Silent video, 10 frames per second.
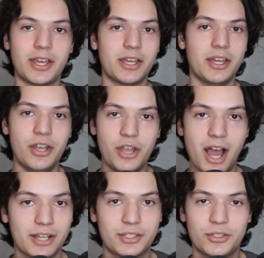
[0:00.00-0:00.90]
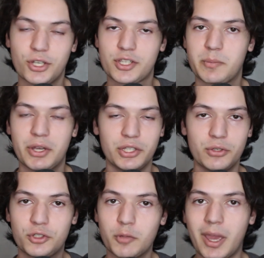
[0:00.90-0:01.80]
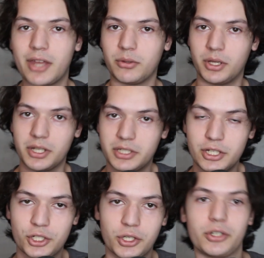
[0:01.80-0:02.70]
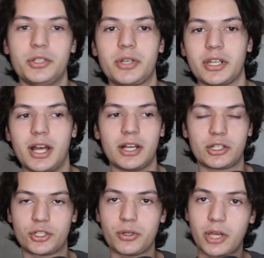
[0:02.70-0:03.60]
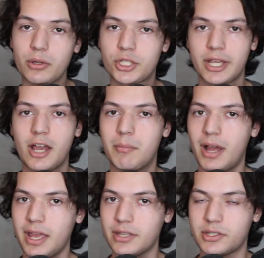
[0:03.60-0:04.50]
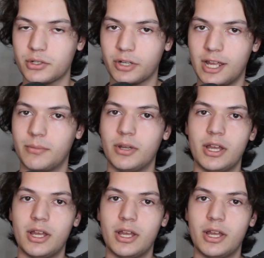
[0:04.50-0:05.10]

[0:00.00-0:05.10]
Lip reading: not just my YouTube handle on a t-shirt, you can go check out my Instagram.